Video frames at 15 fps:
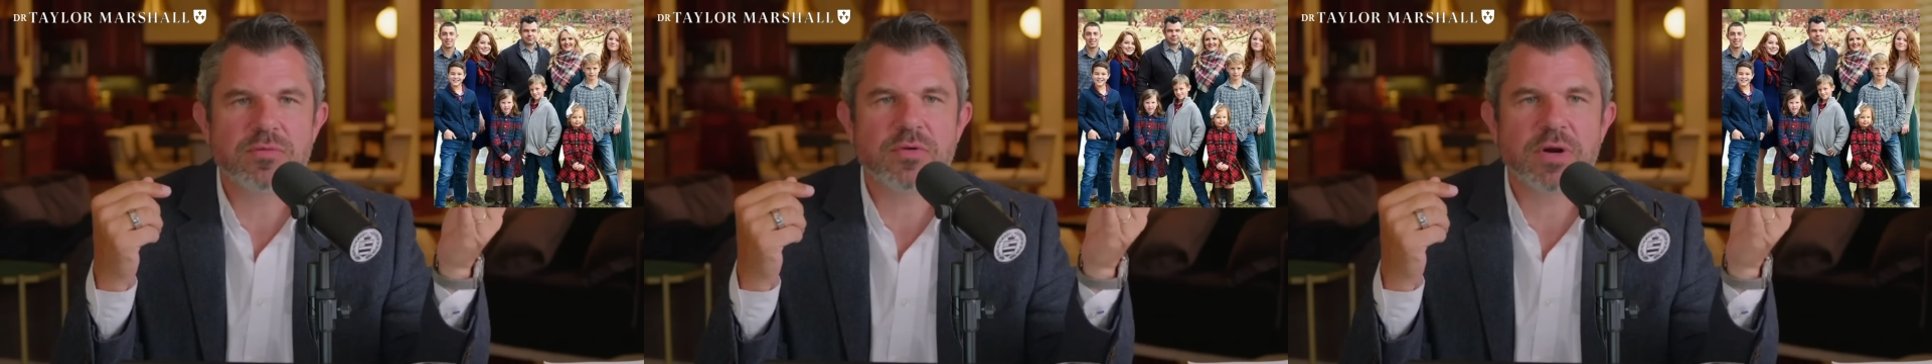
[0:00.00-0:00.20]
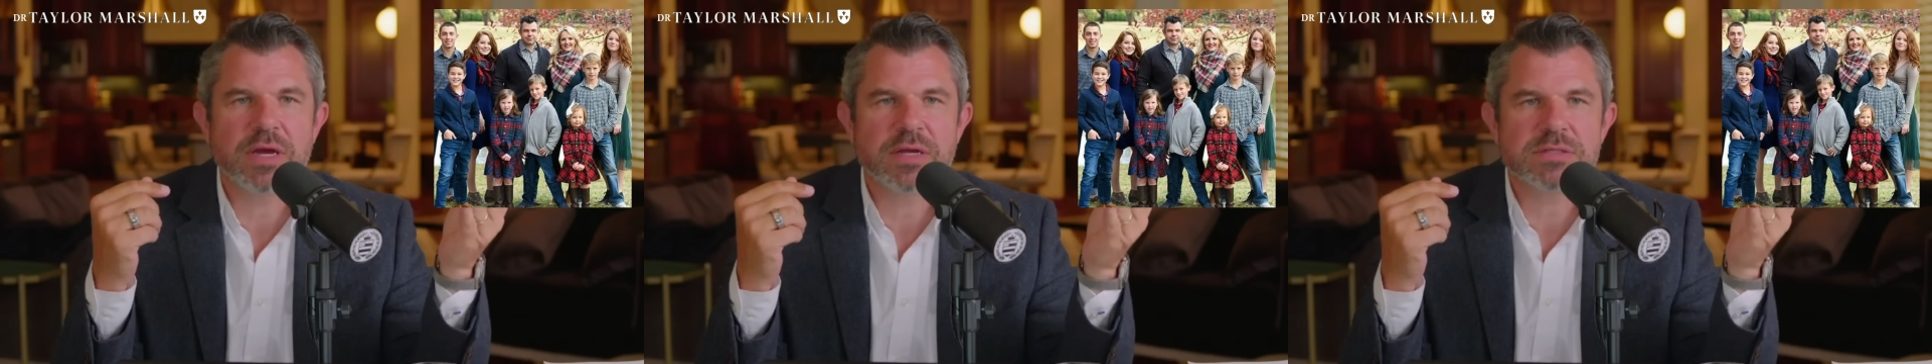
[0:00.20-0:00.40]

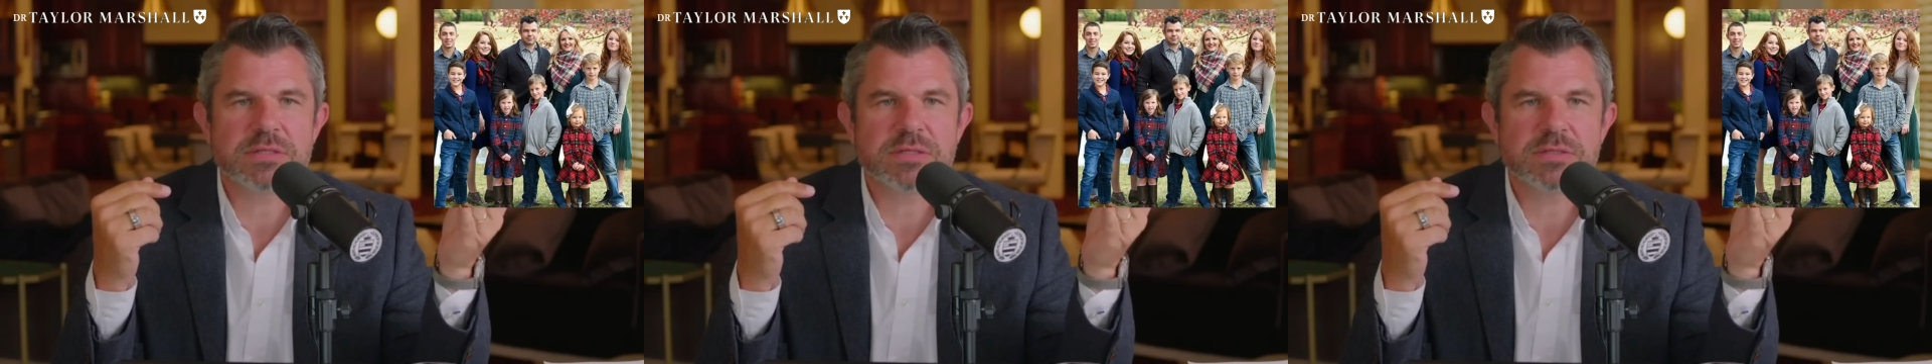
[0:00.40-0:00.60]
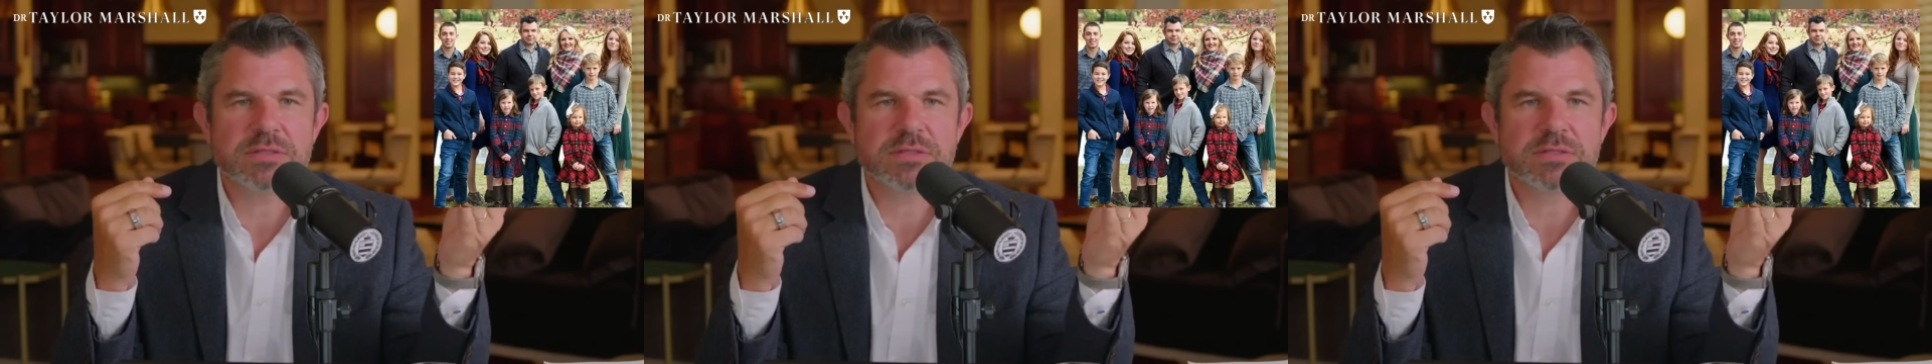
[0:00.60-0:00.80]

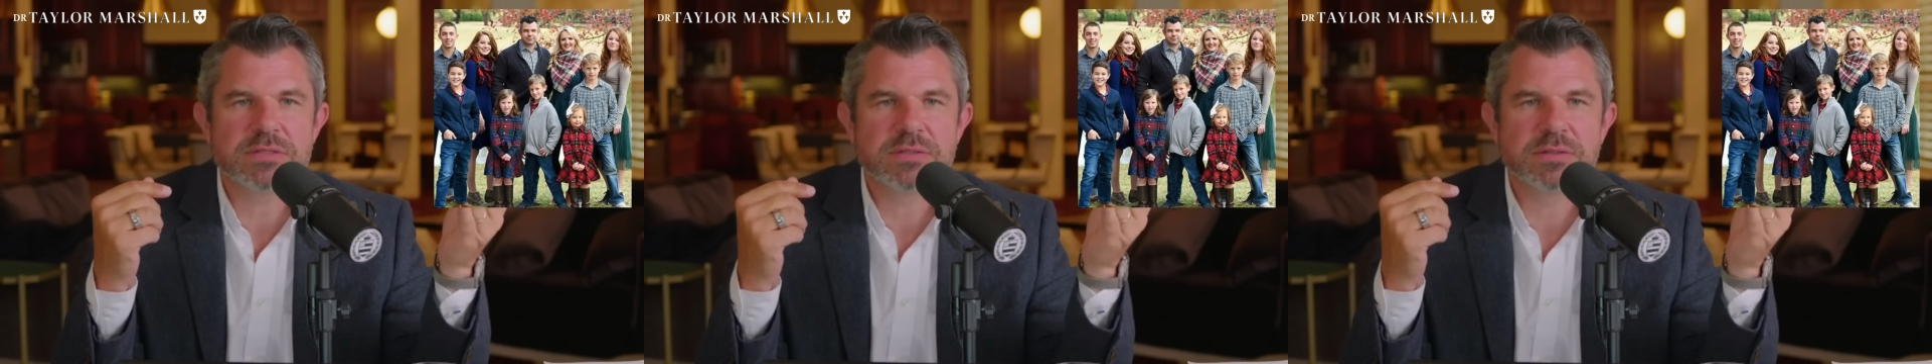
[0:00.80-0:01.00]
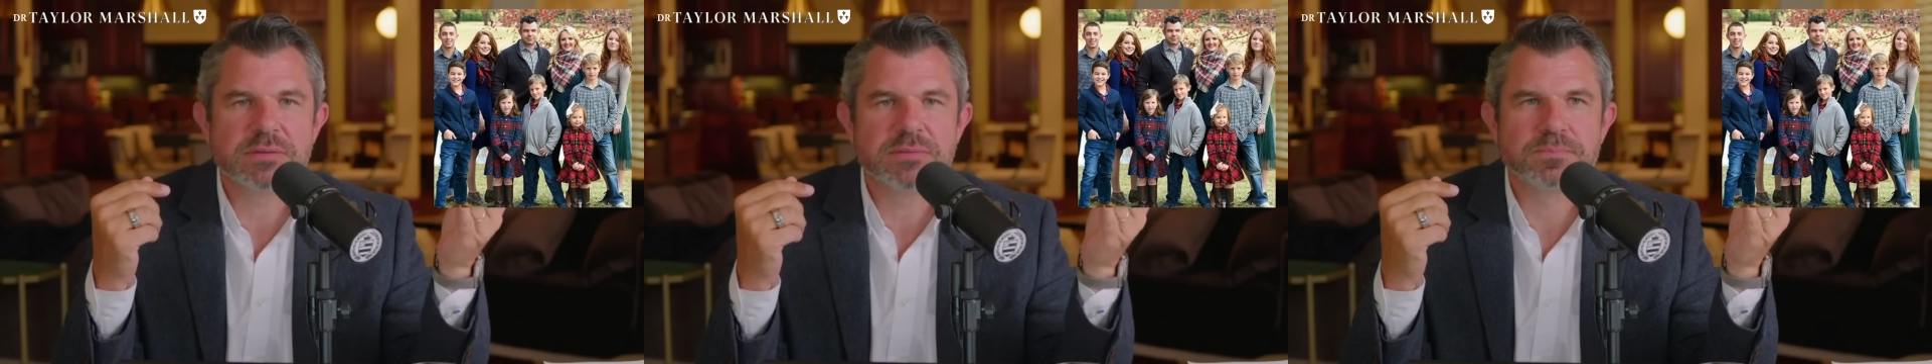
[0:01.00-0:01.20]

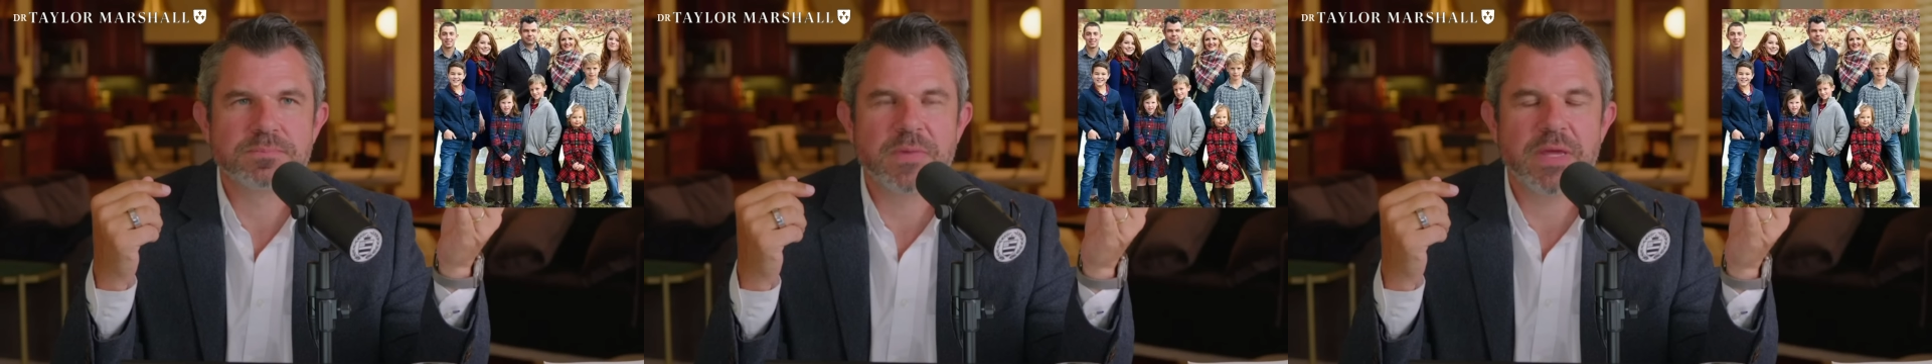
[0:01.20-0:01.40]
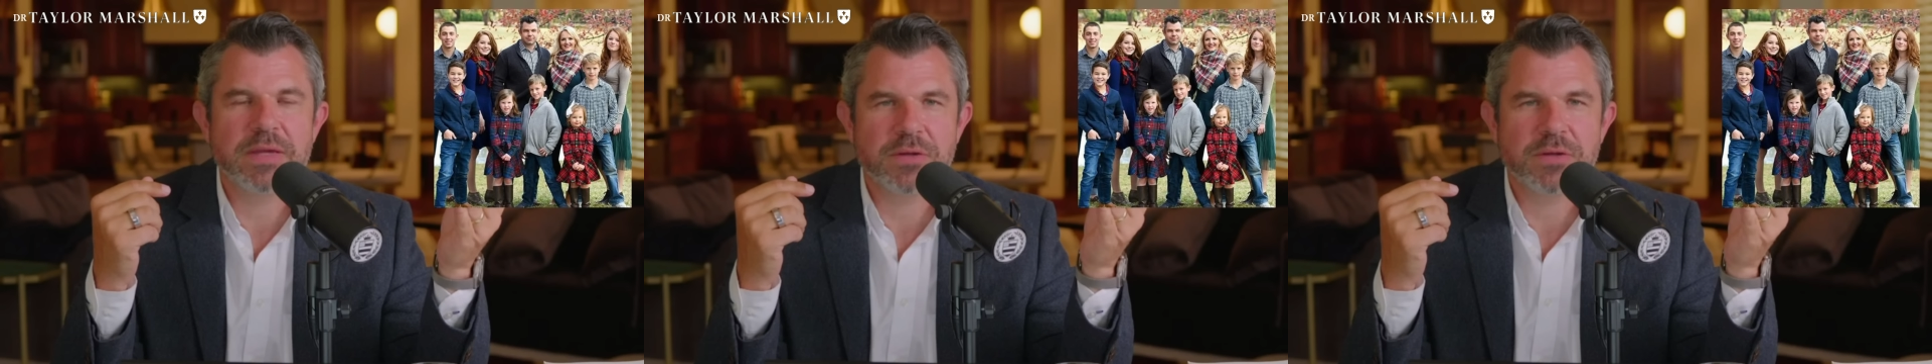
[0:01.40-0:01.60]
Francis,
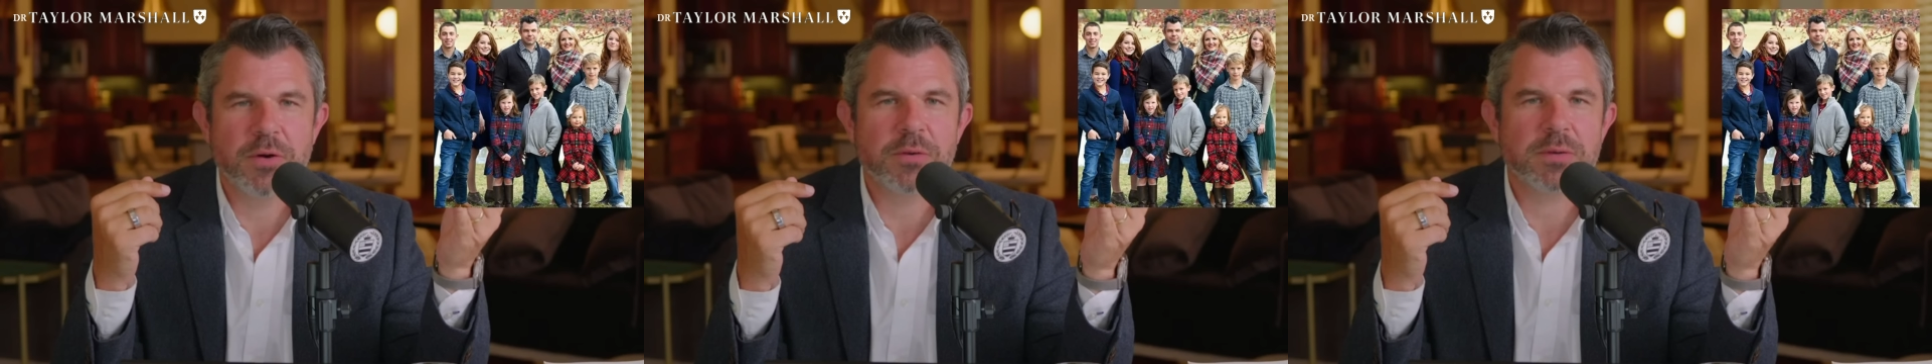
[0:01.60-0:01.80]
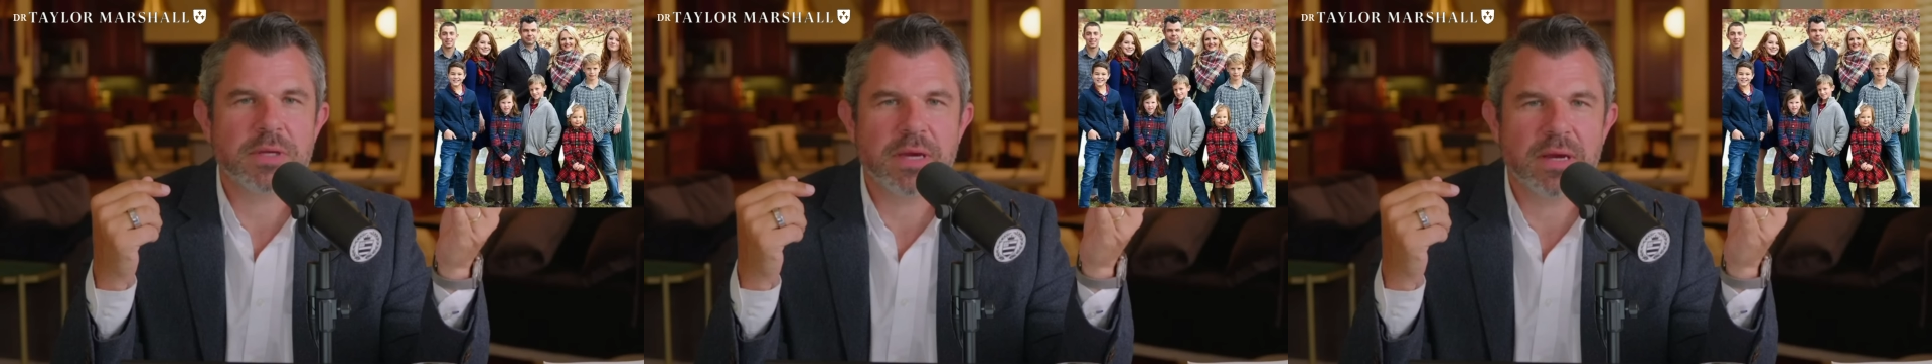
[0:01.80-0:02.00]
they
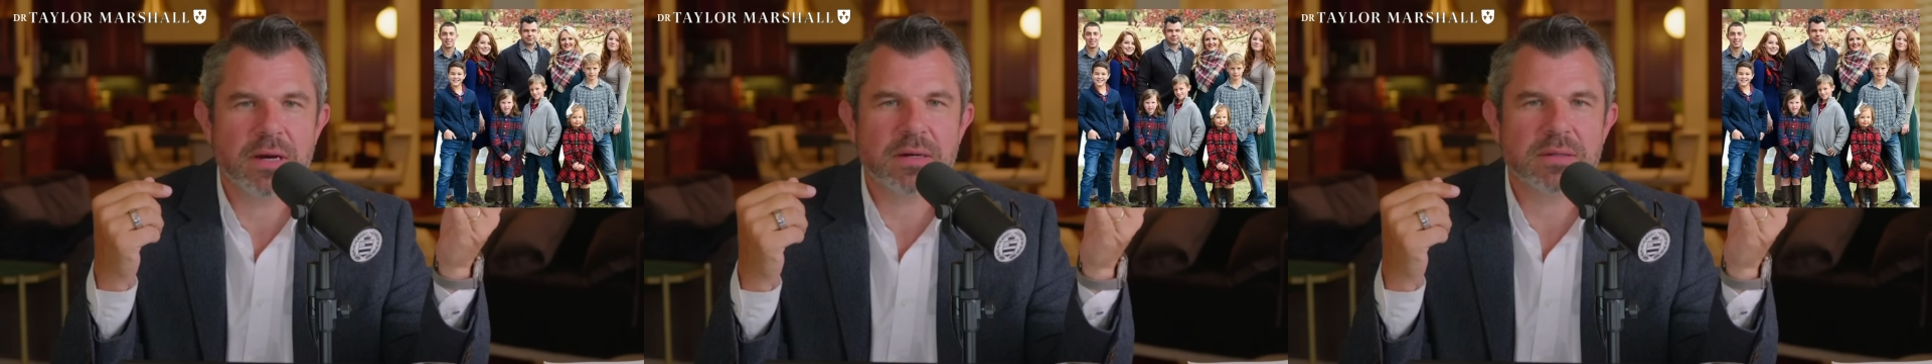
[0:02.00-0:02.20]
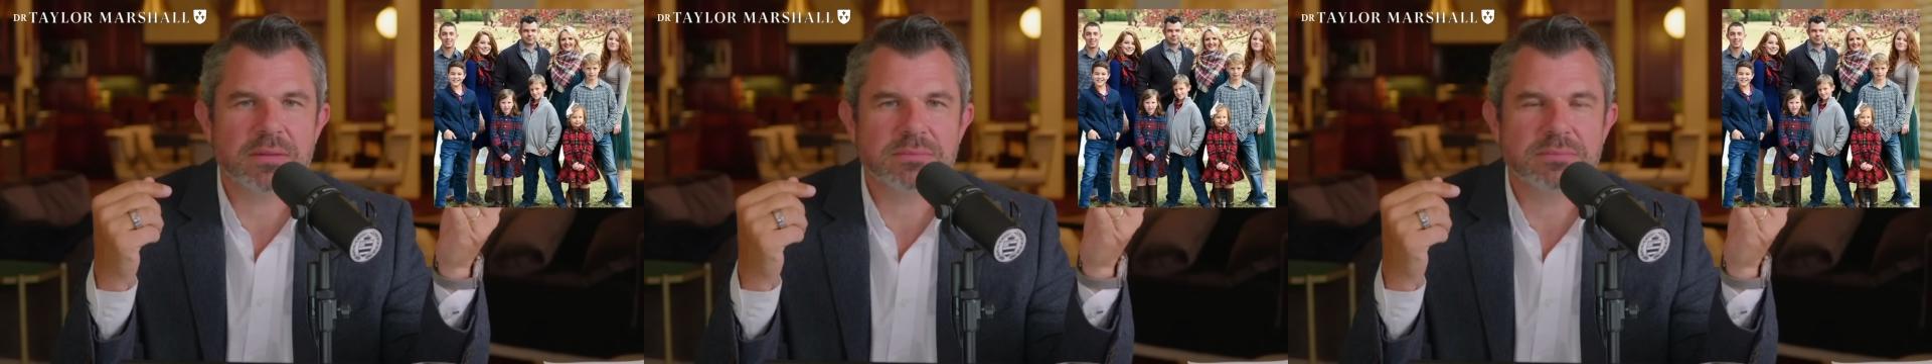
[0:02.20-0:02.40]
don't
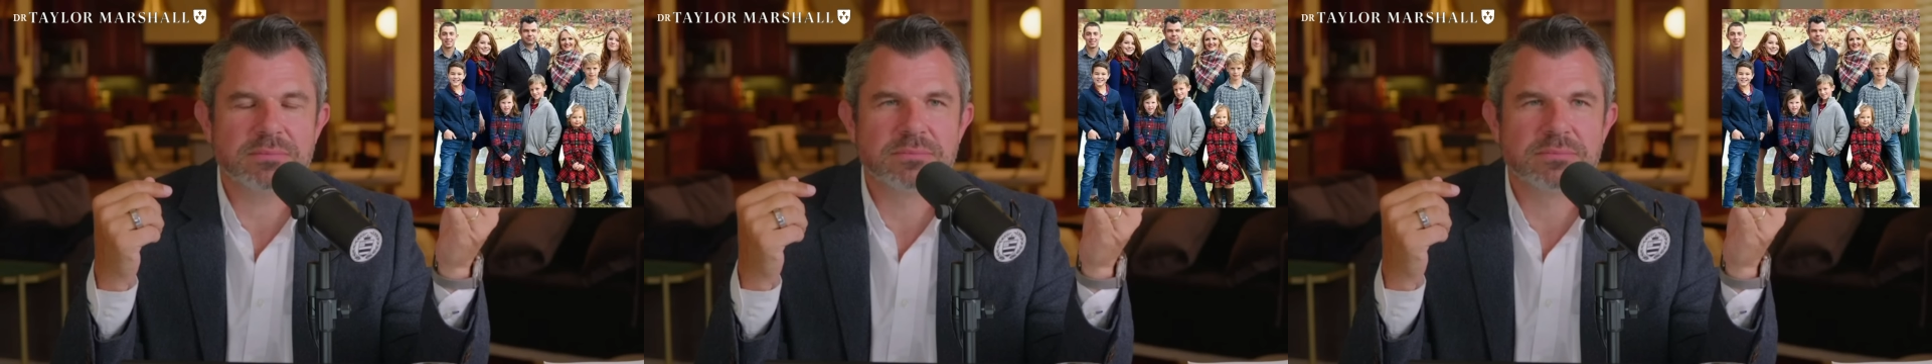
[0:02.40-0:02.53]
care.